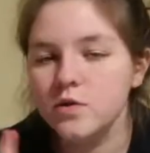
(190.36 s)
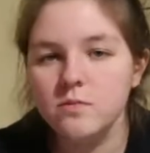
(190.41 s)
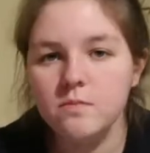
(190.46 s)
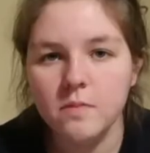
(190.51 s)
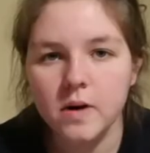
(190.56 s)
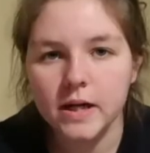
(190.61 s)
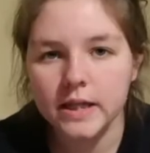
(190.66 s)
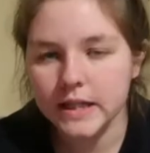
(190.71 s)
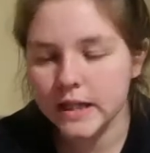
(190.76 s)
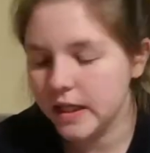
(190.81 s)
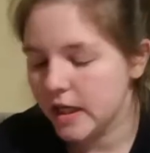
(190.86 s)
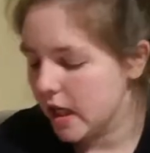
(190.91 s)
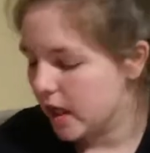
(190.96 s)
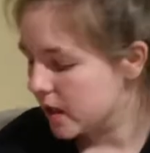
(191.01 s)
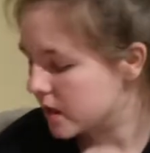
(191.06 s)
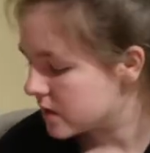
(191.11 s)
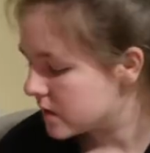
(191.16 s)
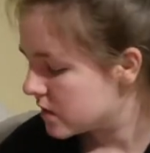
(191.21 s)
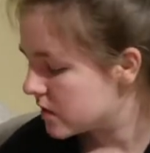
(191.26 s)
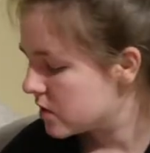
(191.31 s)
do money
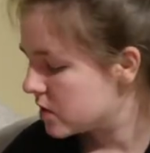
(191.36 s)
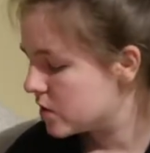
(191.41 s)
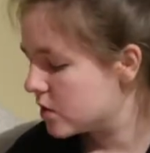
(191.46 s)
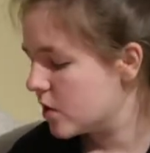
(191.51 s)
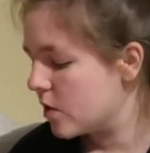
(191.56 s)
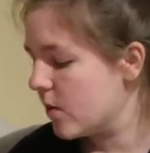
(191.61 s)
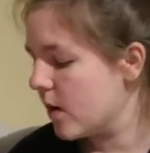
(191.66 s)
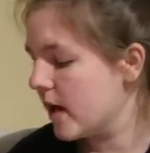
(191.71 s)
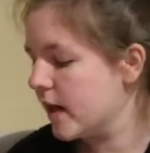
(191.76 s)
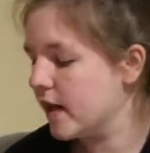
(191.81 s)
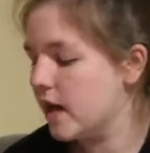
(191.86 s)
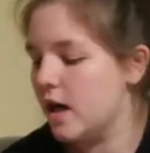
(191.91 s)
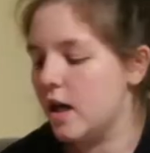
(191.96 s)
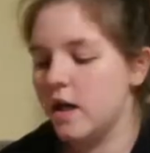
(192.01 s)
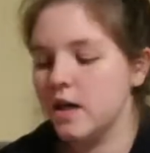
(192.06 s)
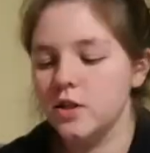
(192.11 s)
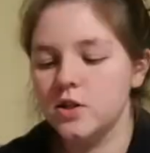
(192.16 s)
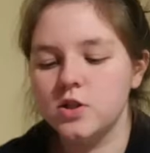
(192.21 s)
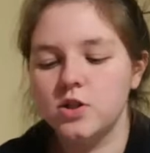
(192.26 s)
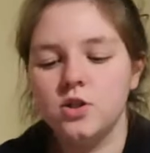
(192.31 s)
next. So I
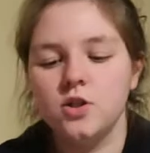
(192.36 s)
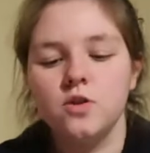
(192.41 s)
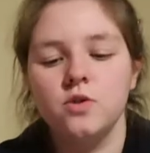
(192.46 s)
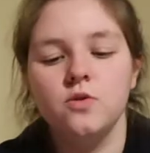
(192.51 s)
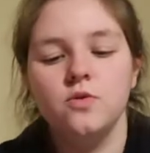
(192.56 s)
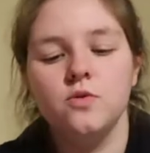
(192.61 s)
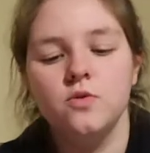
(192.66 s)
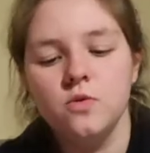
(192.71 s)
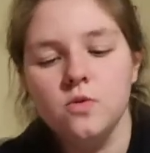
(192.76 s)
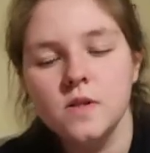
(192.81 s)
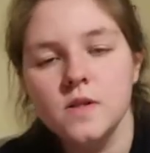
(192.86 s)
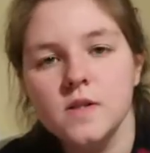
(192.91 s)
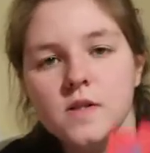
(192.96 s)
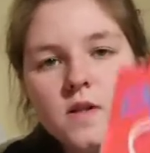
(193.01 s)
got two